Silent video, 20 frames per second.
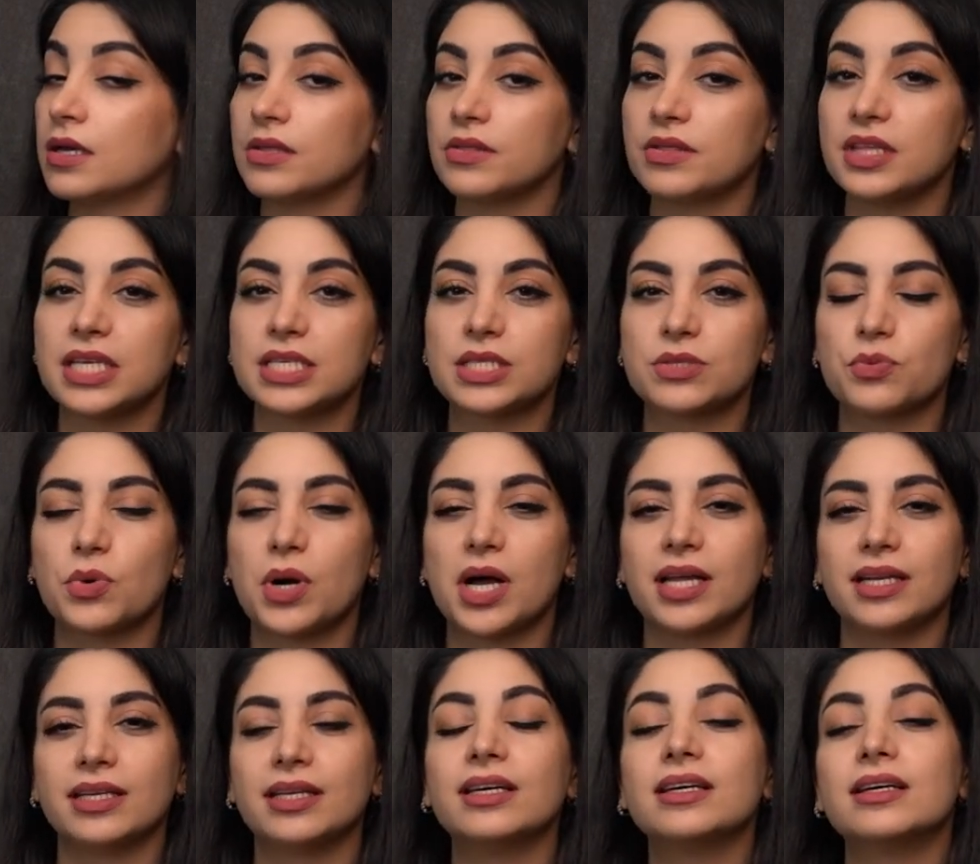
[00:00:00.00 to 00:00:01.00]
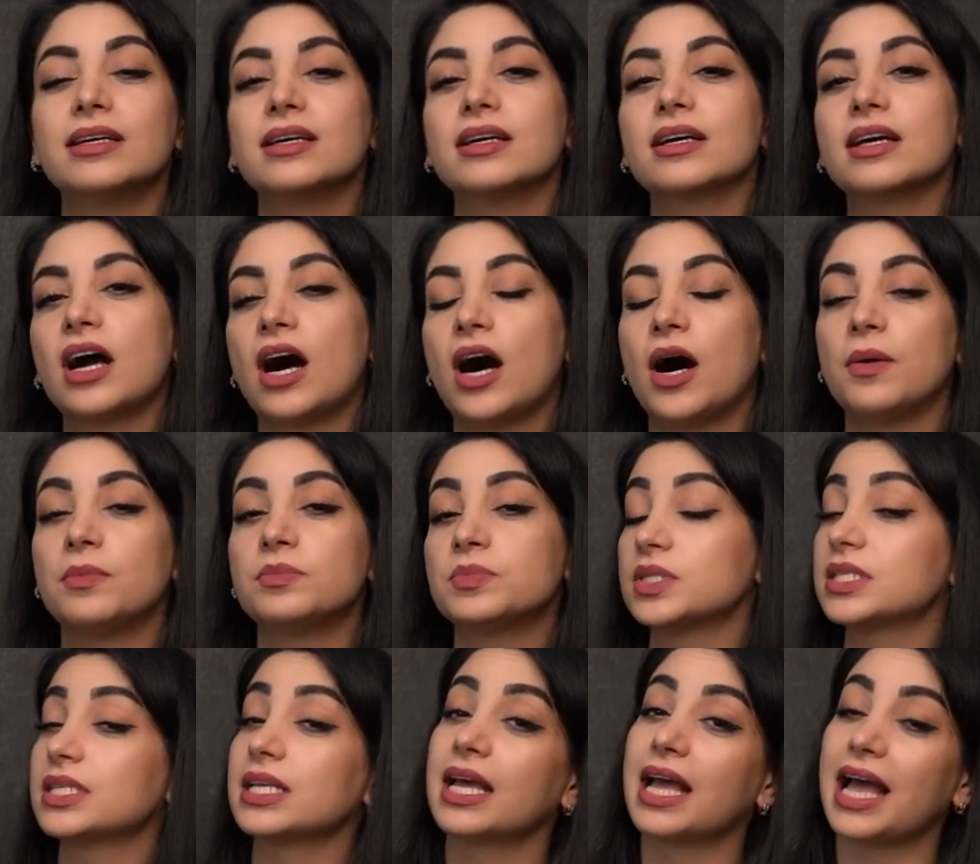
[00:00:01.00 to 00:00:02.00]
This one
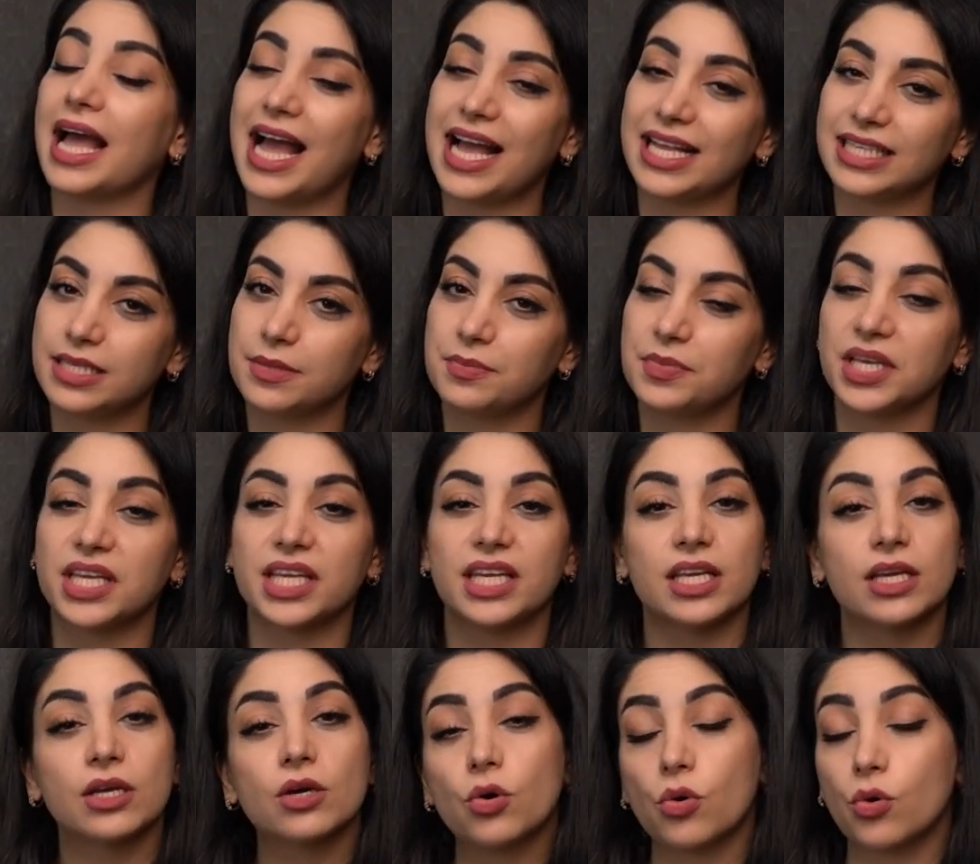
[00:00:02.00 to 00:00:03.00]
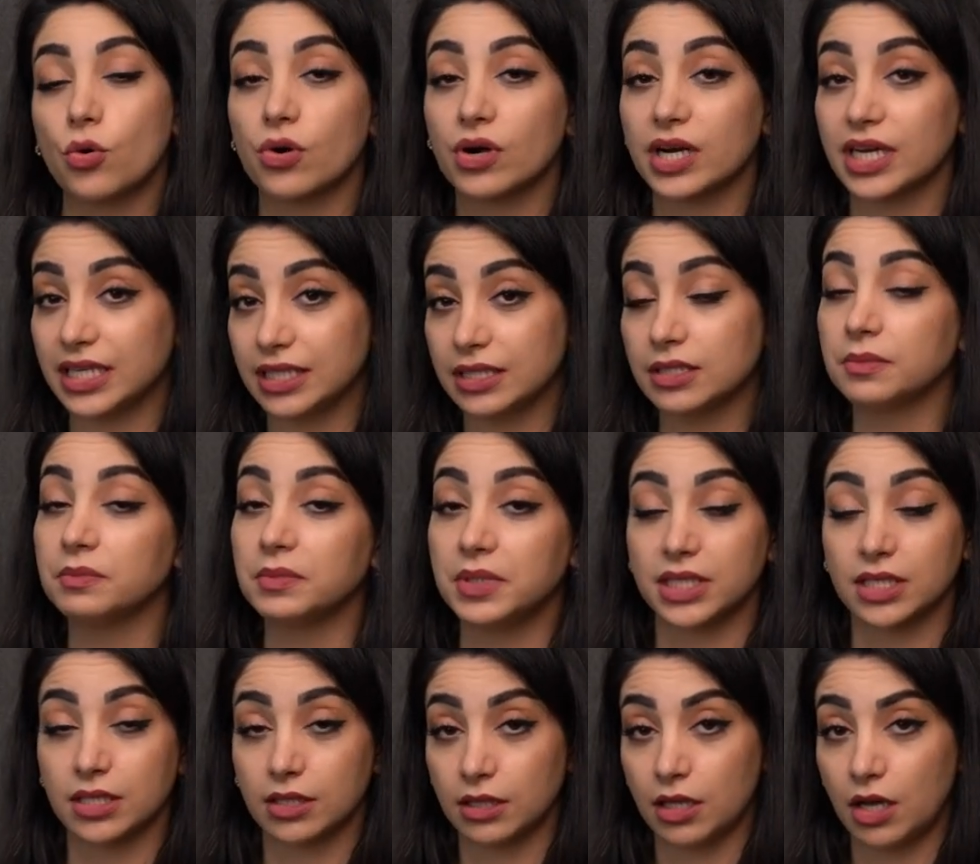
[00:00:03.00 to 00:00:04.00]
comes at the beginning or in the
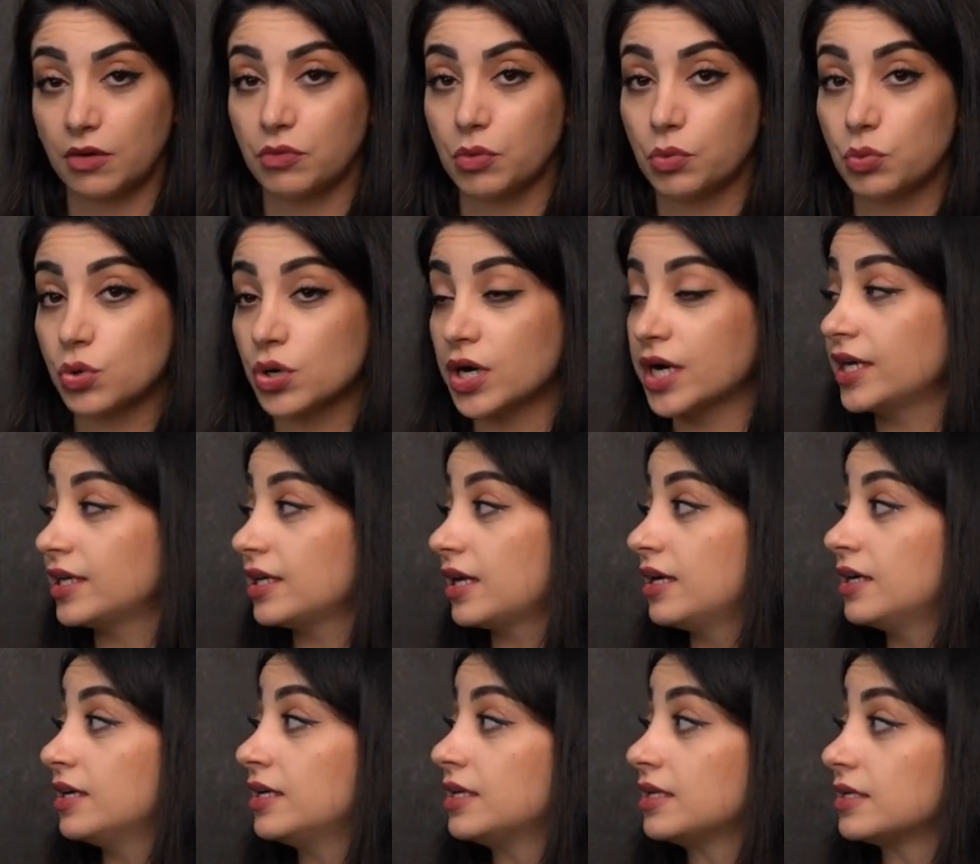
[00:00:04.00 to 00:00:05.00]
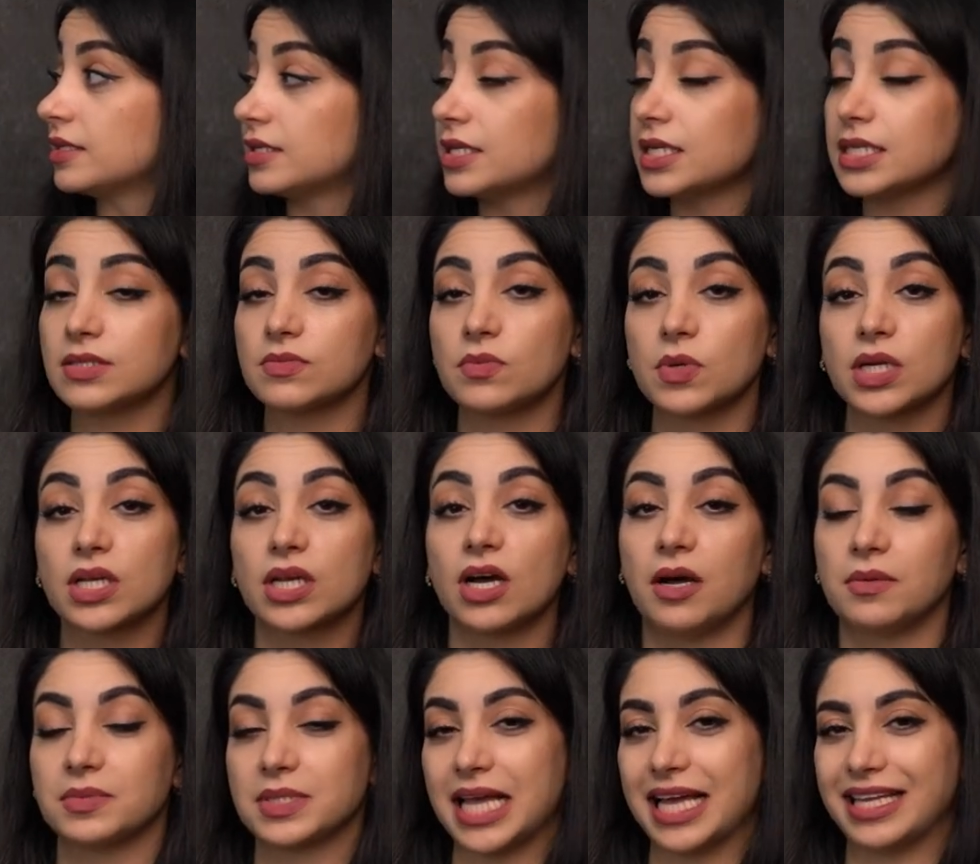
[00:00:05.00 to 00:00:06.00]
middle of a word. This one
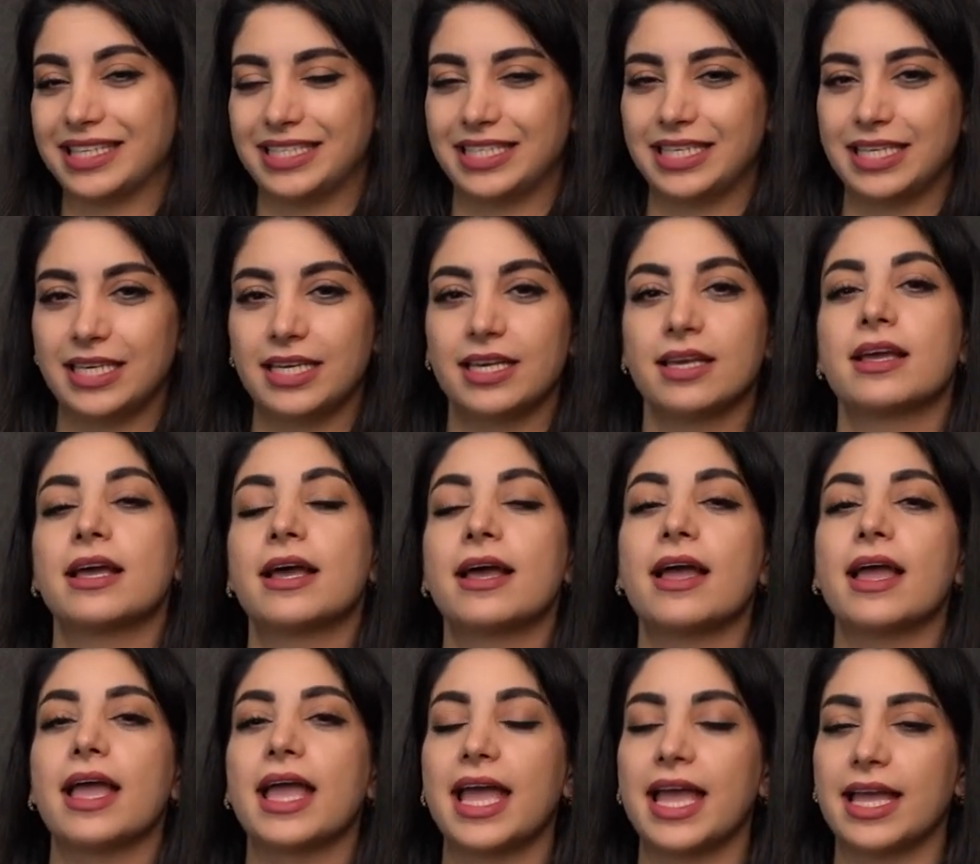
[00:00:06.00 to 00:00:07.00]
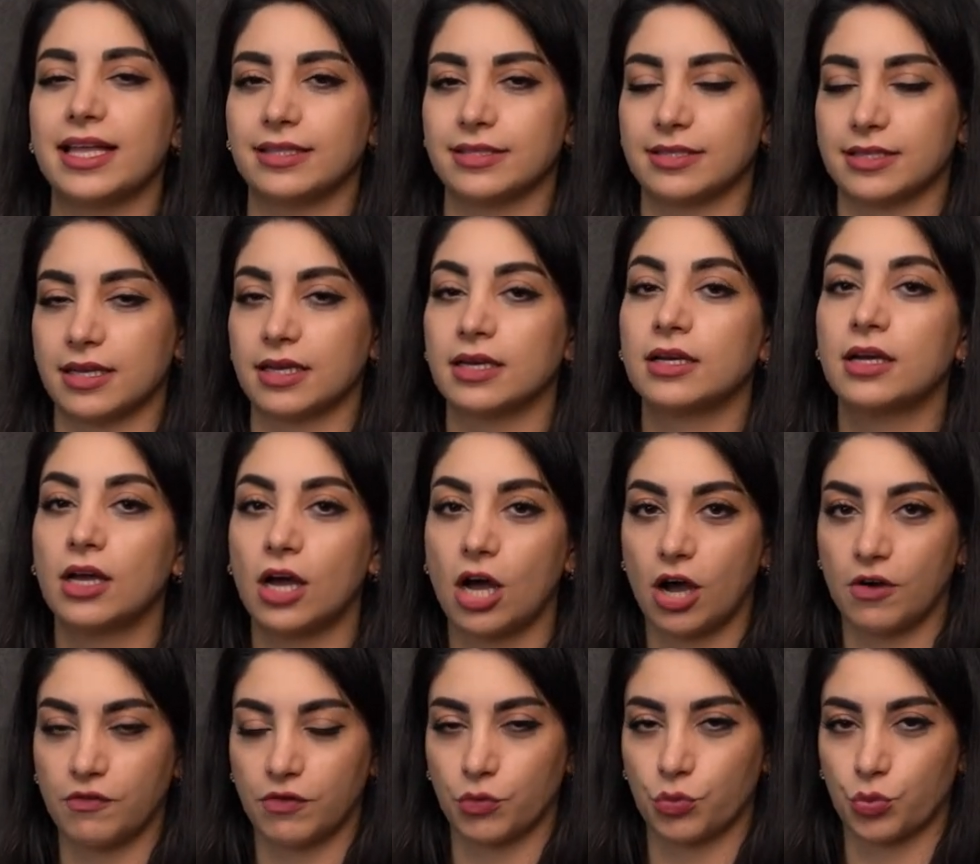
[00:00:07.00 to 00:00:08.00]
comes at the end
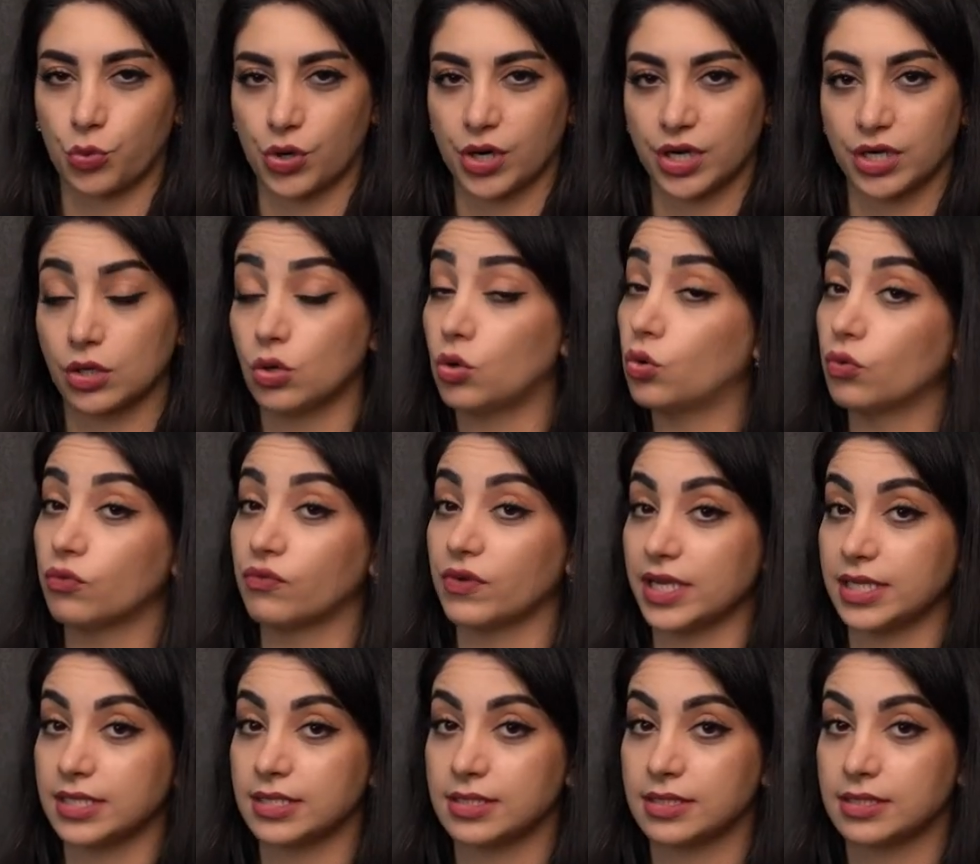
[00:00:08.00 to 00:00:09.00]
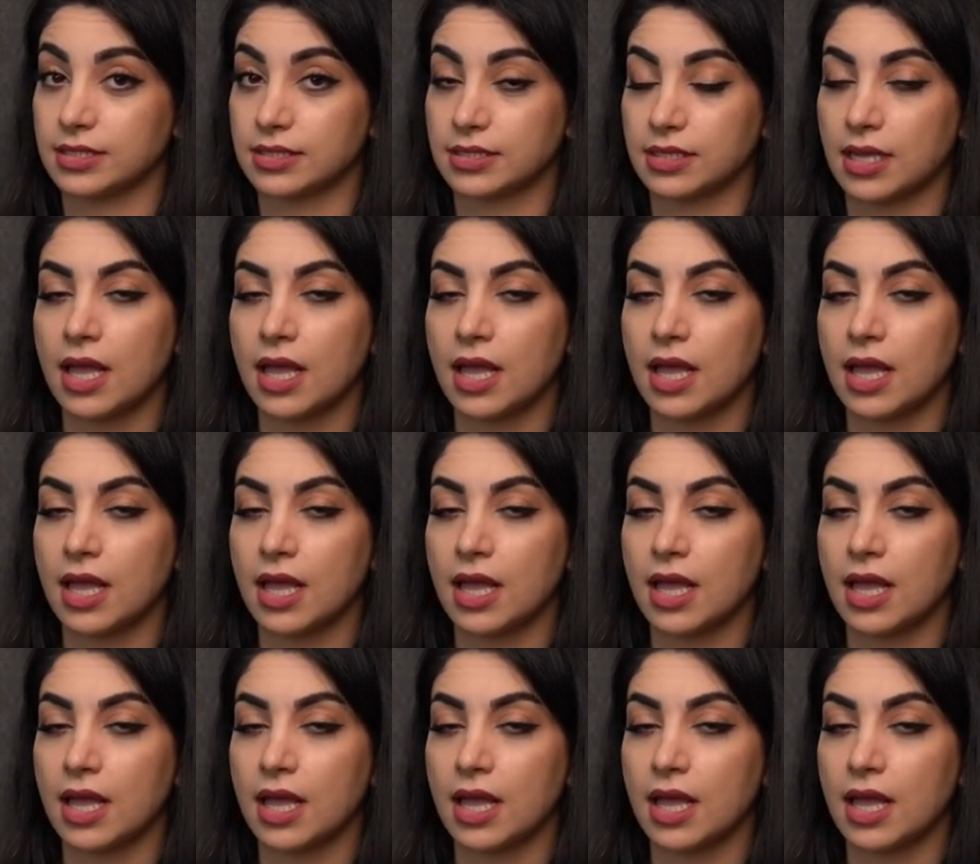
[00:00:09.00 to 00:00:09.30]
of a word, always.